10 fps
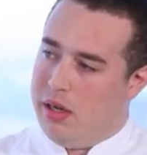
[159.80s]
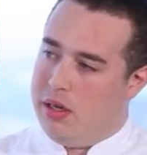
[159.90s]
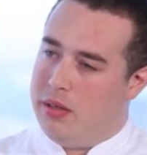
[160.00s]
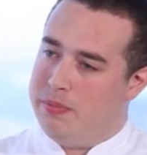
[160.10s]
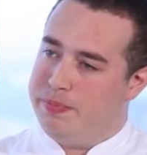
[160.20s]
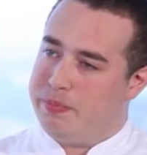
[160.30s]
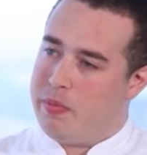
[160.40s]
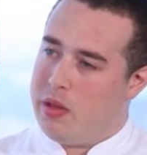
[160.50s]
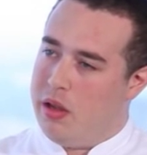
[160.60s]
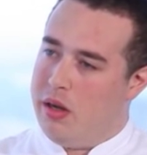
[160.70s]

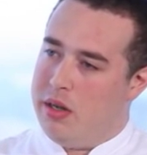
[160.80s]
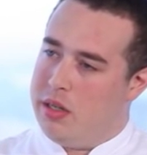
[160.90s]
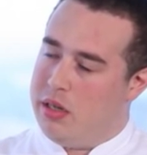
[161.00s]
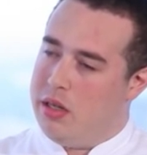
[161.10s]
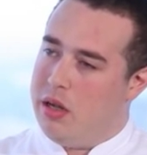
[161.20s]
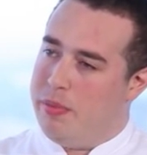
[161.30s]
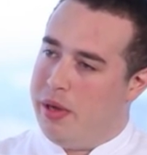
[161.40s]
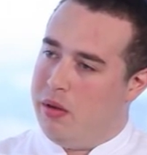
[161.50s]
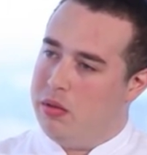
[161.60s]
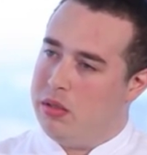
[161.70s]
And I did
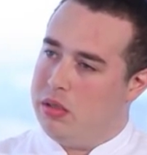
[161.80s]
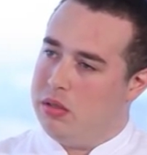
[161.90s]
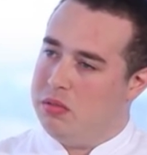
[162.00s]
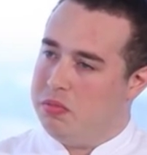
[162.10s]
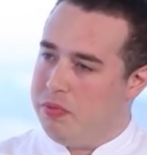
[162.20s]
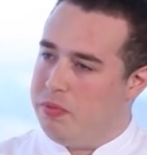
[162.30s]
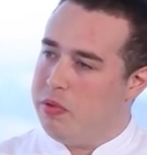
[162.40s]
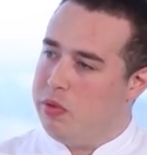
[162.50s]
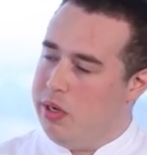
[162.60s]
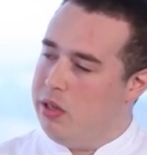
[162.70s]
about
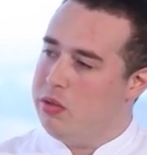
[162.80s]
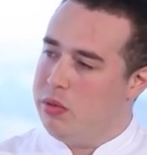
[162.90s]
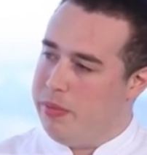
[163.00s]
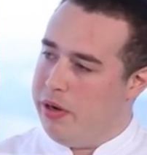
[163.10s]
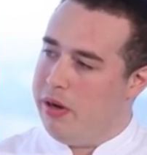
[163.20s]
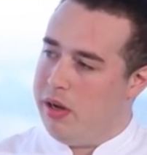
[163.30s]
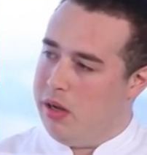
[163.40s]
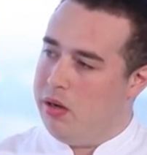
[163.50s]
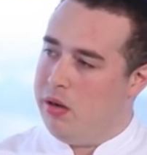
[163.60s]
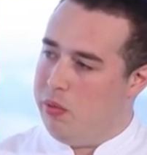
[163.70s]
3 years with
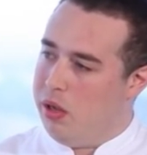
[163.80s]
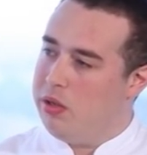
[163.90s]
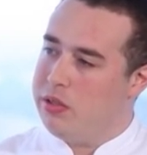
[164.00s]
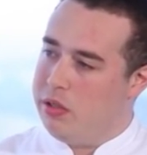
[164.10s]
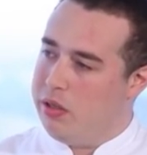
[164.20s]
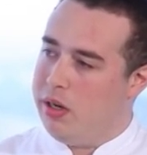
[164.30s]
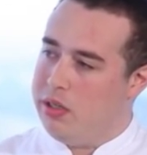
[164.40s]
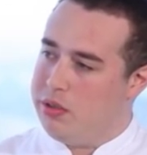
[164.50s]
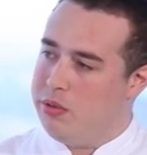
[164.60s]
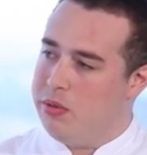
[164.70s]
Marriott while I was still in high
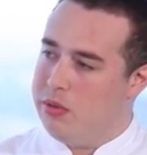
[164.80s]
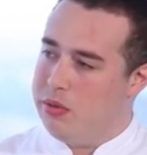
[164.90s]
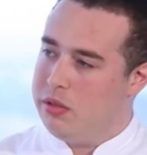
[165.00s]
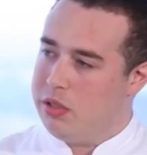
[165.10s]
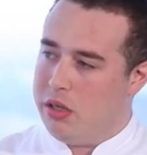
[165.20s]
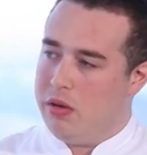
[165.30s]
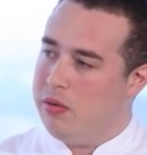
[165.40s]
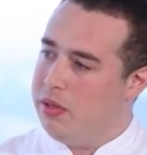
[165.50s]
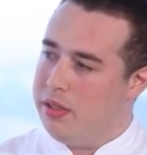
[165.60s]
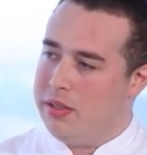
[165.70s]
school.
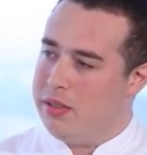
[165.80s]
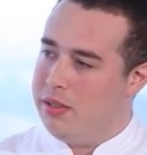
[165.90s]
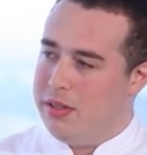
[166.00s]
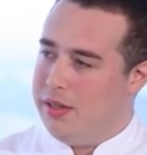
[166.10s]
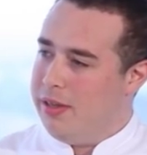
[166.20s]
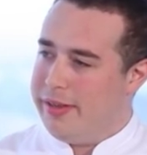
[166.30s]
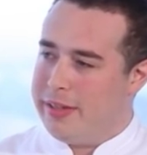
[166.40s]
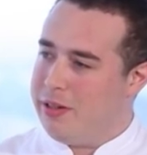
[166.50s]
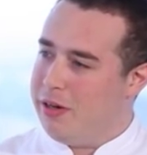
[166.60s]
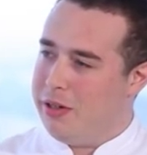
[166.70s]
So
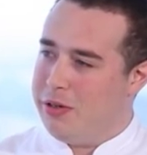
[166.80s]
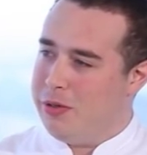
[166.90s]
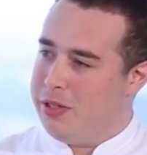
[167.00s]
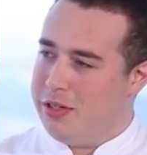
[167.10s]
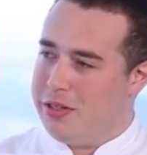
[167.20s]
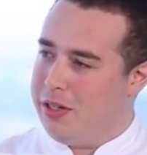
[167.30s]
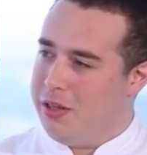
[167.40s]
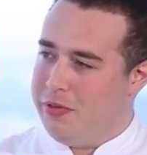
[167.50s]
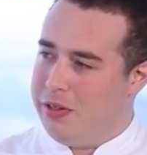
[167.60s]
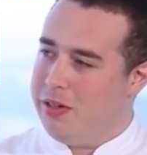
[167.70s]
that's how I got into hotels, and I
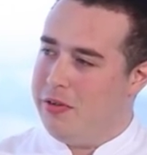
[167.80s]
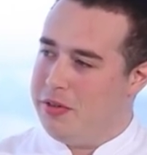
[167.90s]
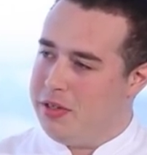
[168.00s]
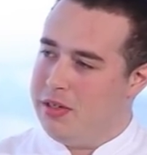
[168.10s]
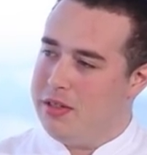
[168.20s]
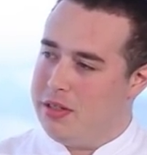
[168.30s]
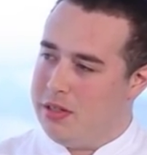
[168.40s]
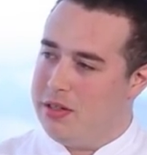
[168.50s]
loved it ever since.